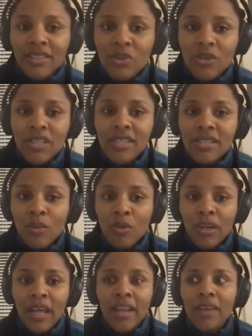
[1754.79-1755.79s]
So he's
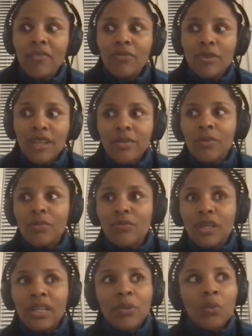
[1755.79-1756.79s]
someone that
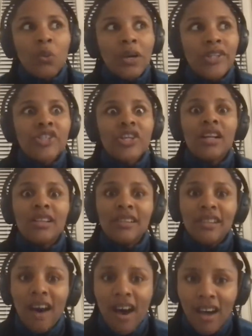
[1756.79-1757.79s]
really watch a
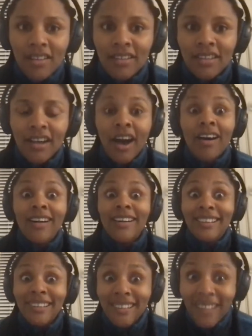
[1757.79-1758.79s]
lot
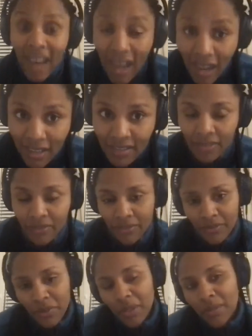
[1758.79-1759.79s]
of
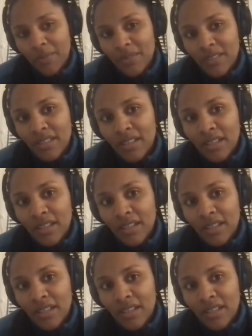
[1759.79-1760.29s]
films.